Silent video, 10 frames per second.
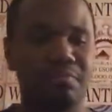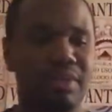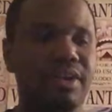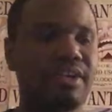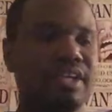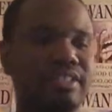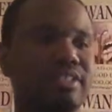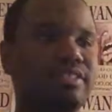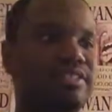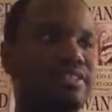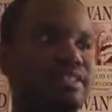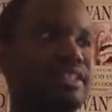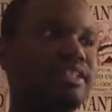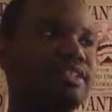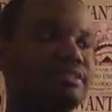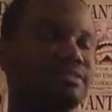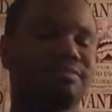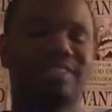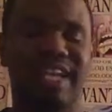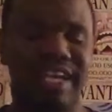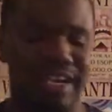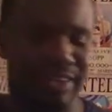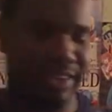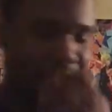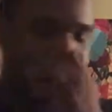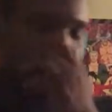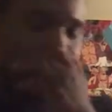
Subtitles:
Burn it to the ground. That kind of thing.